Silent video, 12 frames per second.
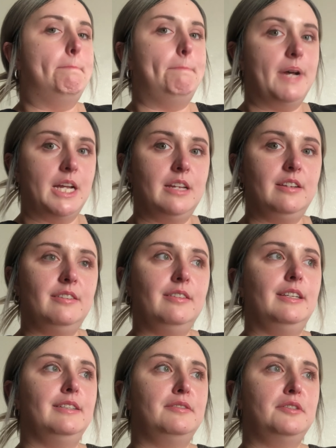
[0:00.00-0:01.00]
But
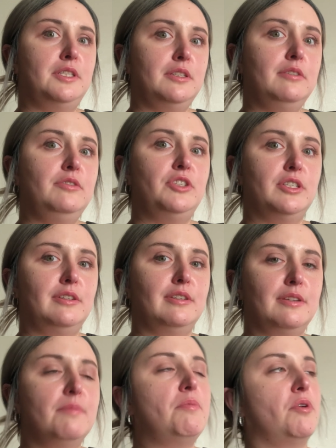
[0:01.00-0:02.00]
it's still just
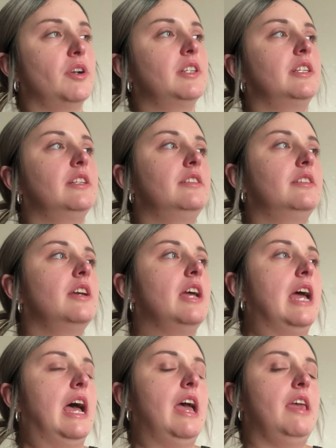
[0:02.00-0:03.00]
as important,
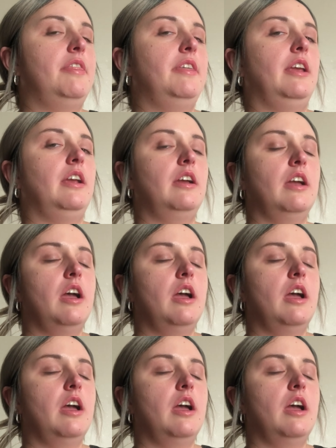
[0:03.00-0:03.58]
I think.